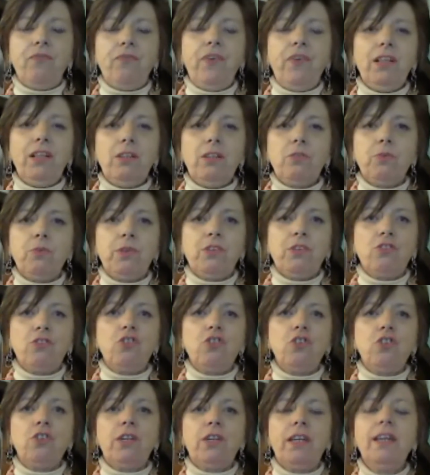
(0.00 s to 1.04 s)
filled with
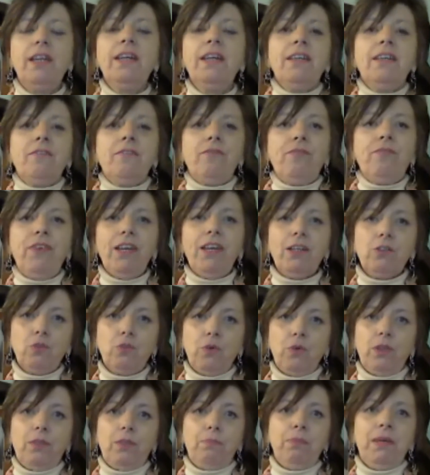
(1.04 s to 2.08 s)
joy, filled
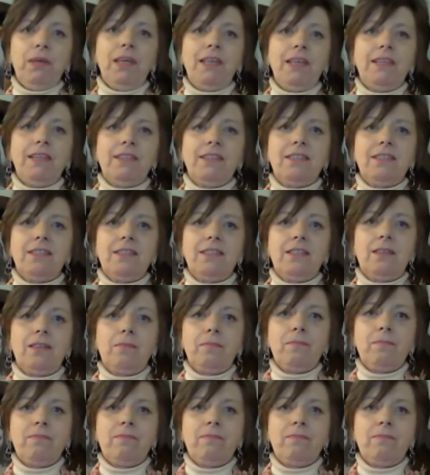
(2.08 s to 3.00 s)
with peace,